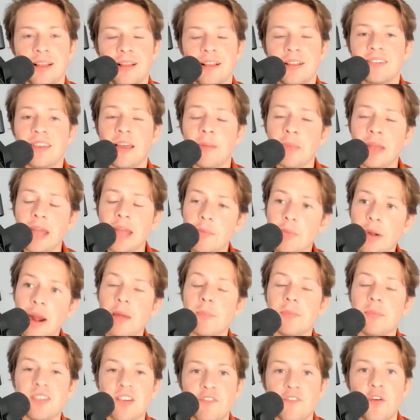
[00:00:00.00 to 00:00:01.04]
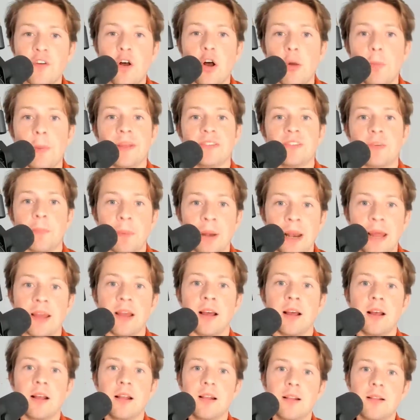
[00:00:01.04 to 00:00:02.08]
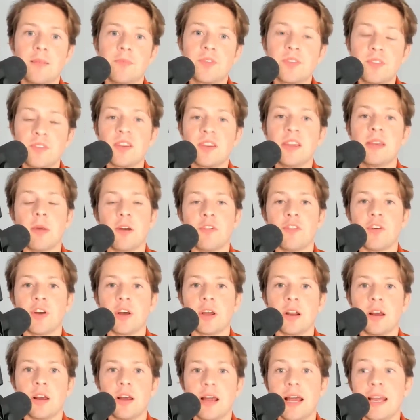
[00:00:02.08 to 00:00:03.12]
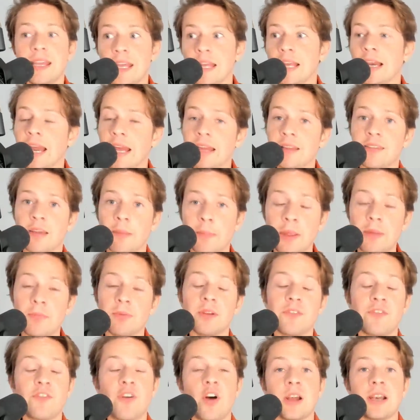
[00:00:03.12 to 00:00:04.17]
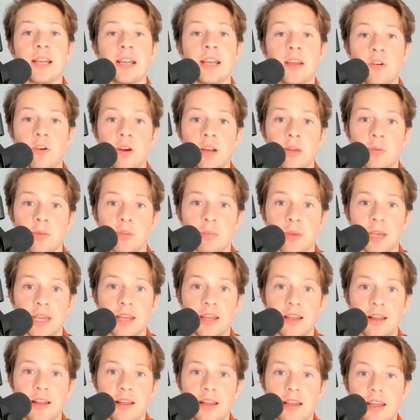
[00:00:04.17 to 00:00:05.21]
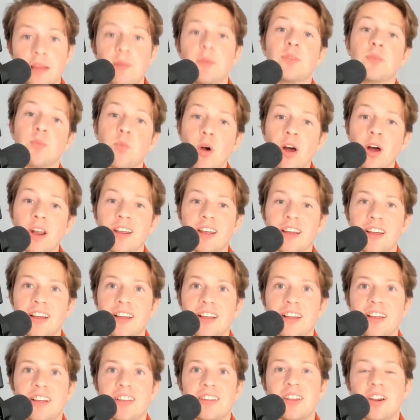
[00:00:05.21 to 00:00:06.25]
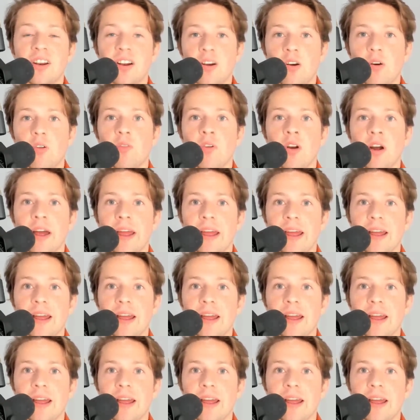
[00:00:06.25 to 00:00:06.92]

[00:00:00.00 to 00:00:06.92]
Tammy Abraham is a far better player than Timo Werner. A year later, people are finally agreeing with me. It was one that I got right.